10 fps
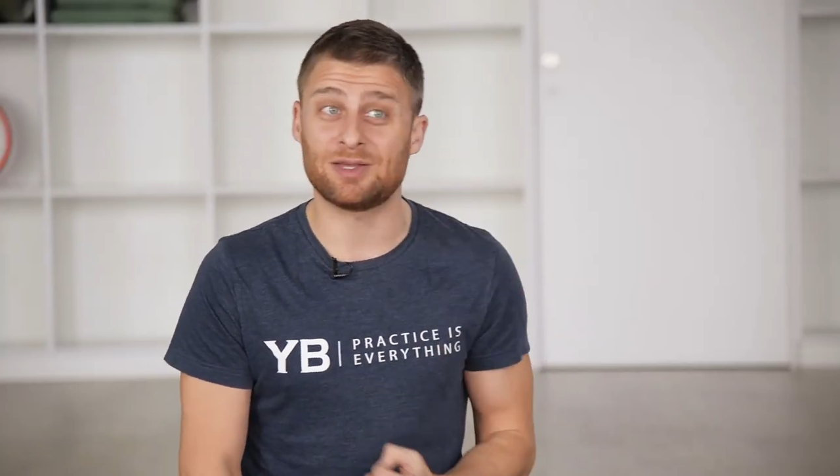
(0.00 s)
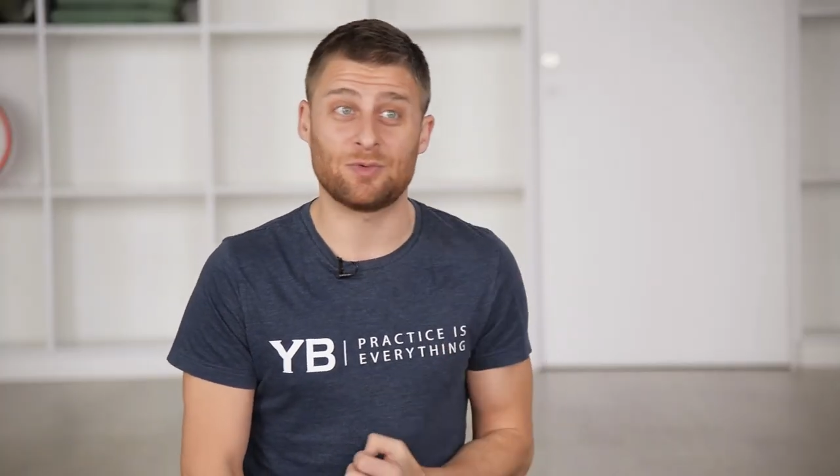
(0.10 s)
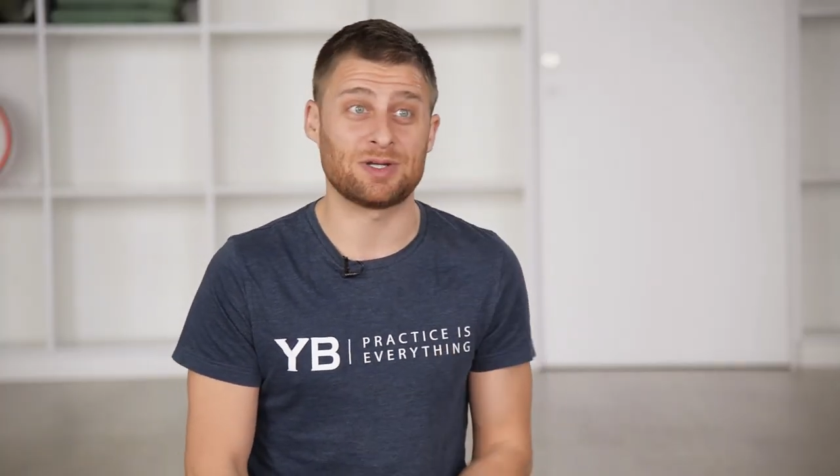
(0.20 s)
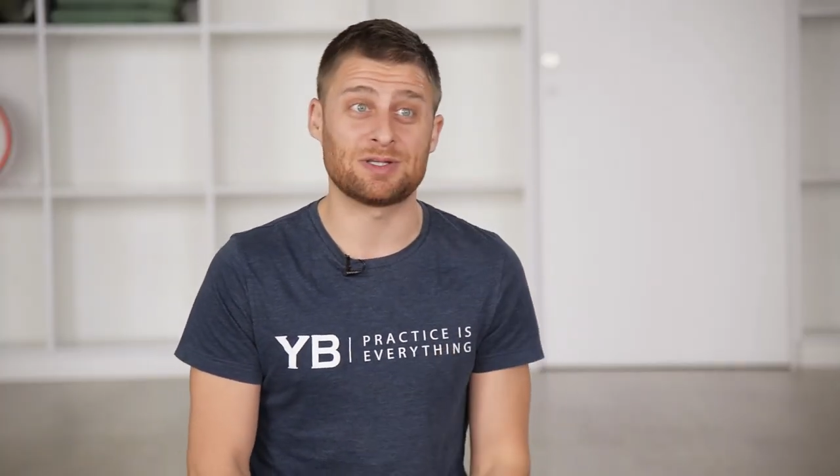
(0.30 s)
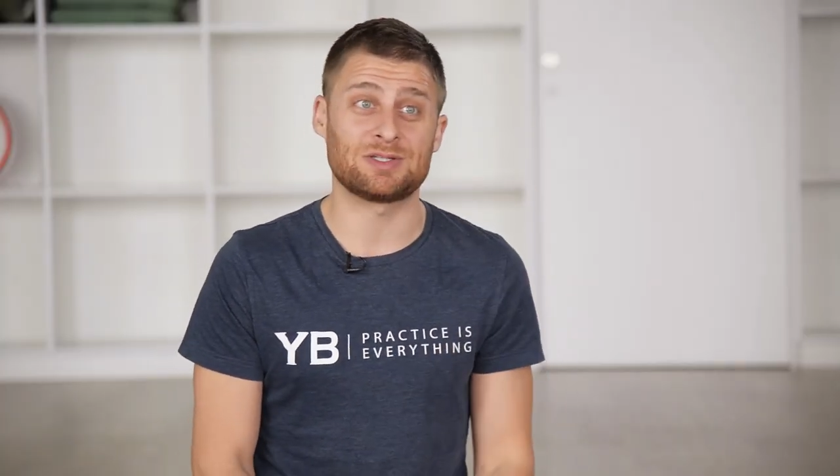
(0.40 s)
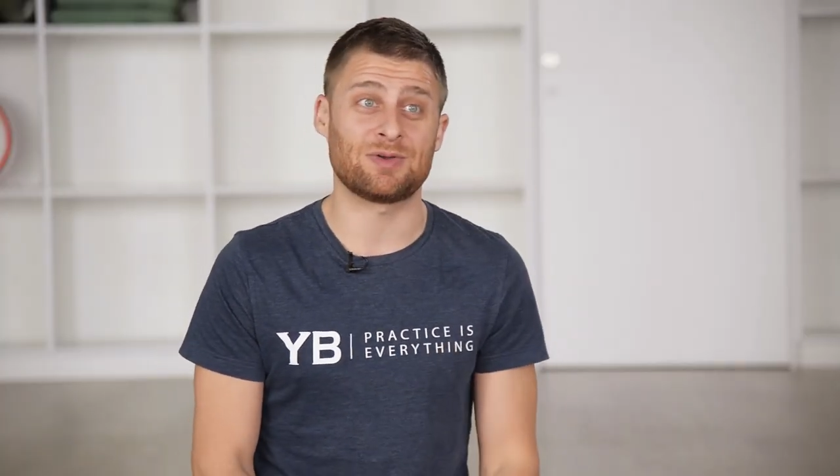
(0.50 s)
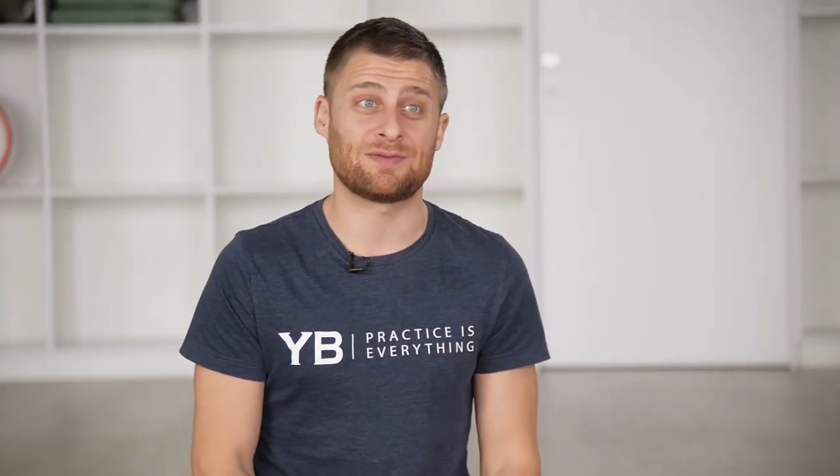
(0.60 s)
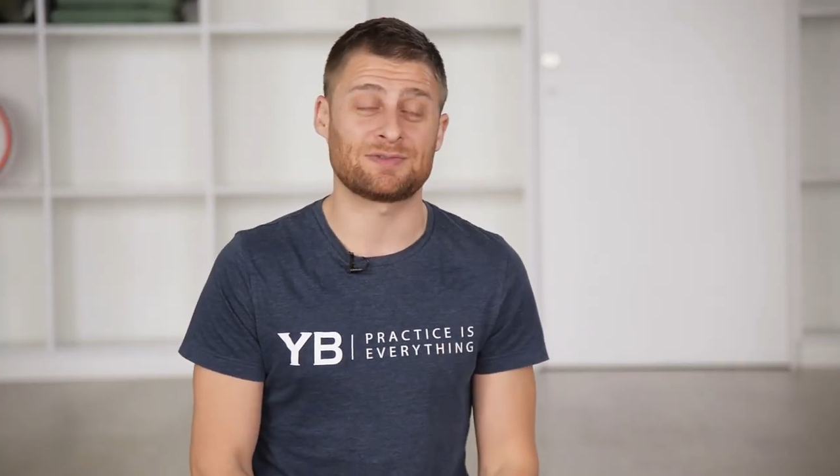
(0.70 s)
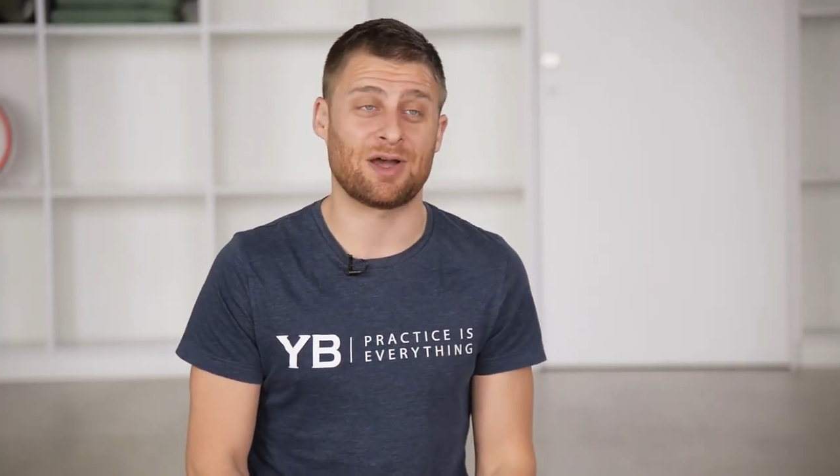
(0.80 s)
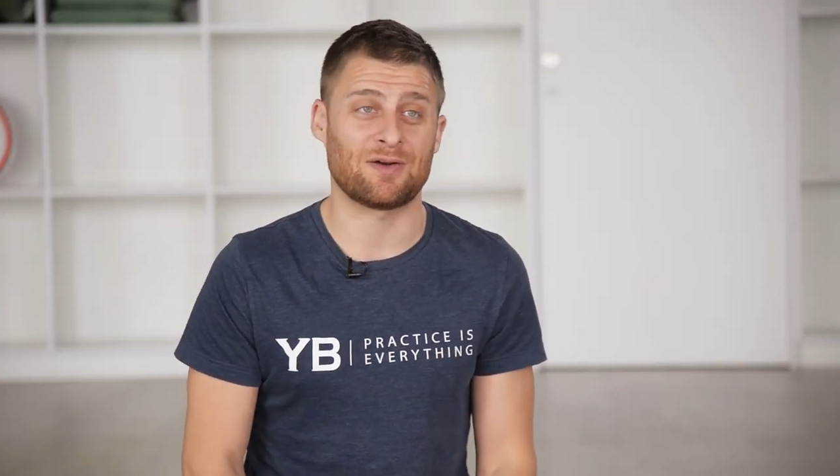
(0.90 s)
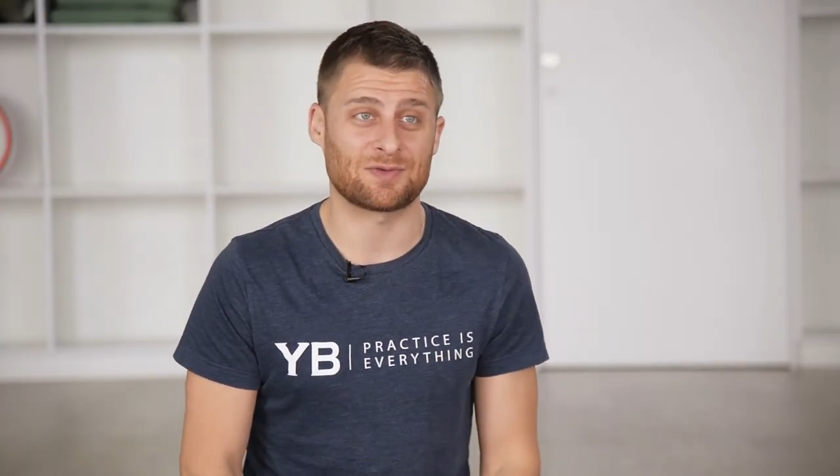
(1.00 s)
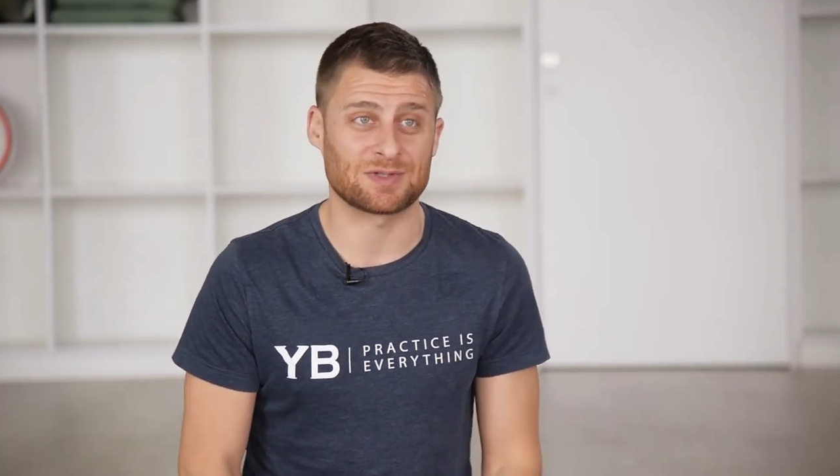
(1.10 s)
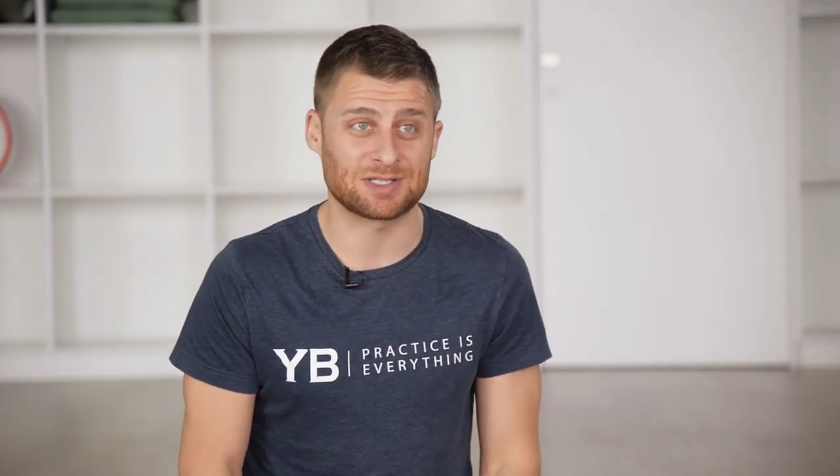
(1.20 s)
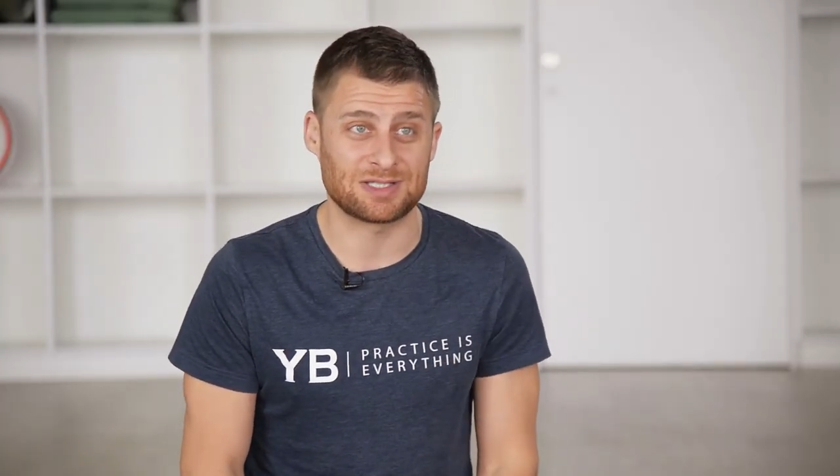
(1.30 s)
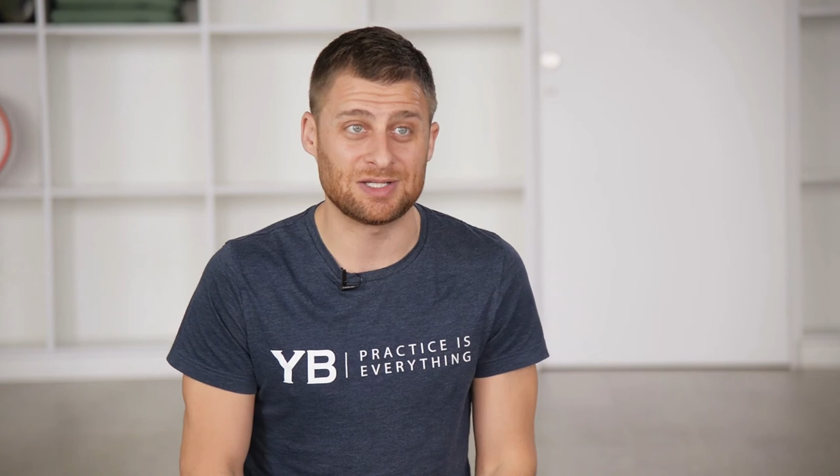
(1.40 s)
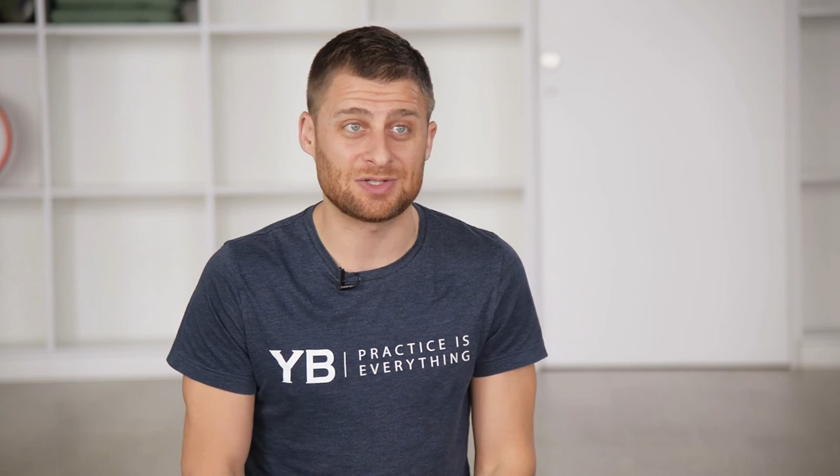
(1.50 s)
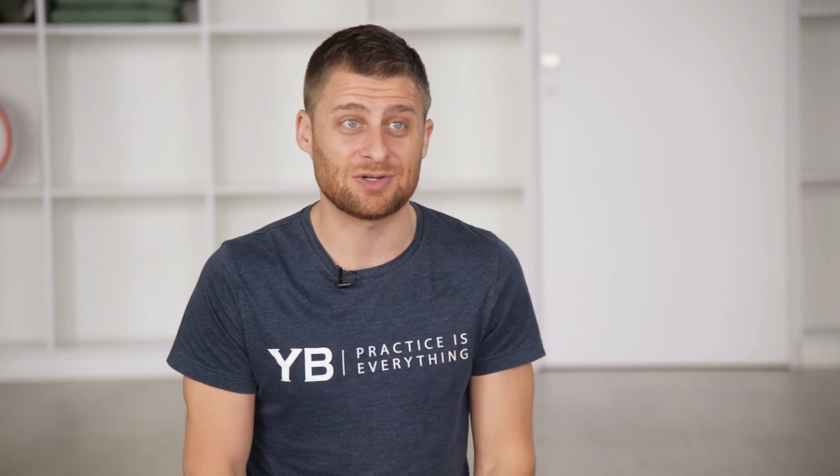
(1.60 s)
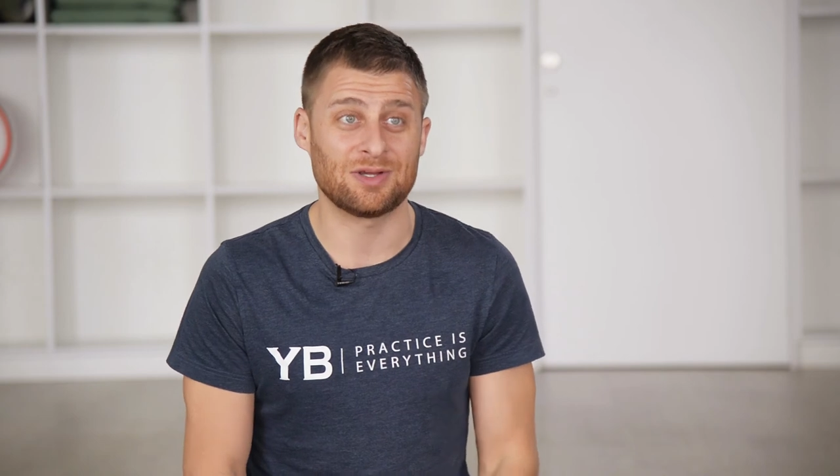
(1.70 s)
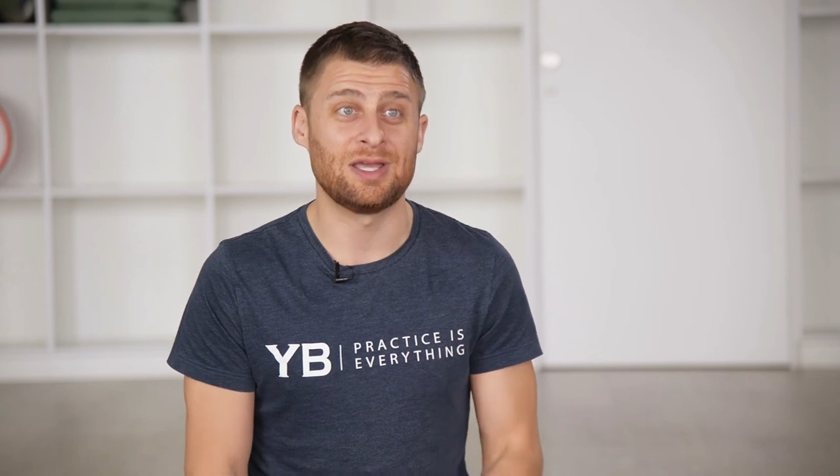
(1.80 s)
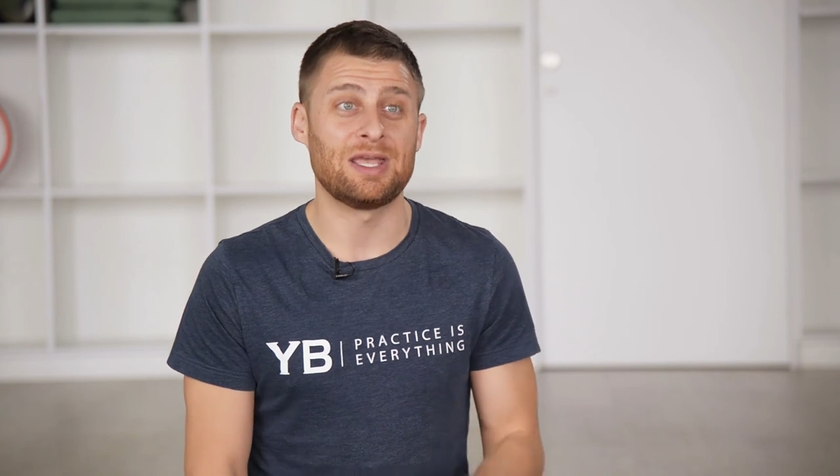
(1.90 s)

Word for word: what it is you have to offer as a teacher.